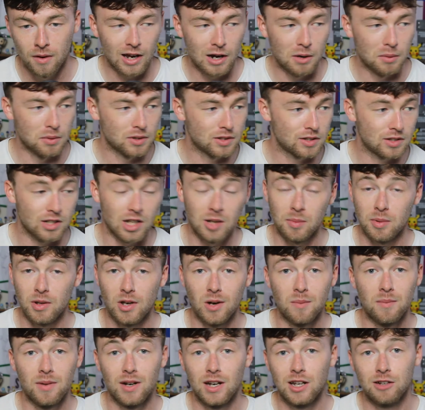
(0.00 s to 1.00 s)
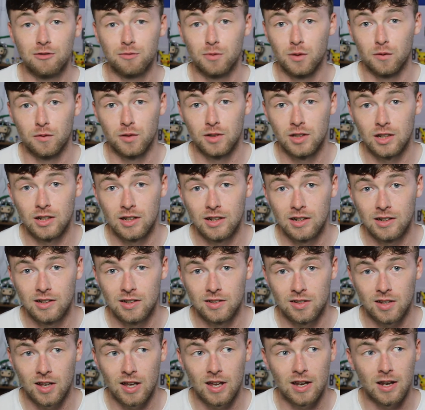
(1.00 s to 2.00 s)
it would still be unbelievable for the league to
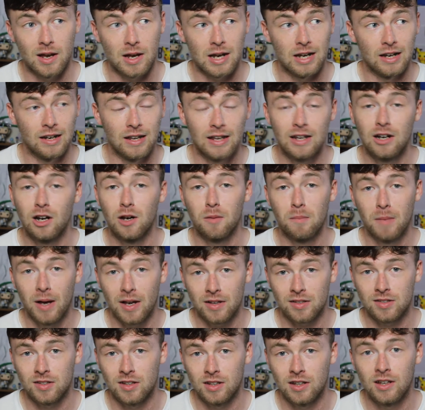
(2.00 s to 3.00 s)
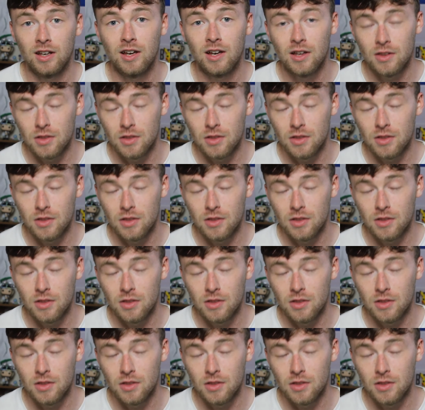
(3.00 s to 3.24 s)
say that Lionel Messi,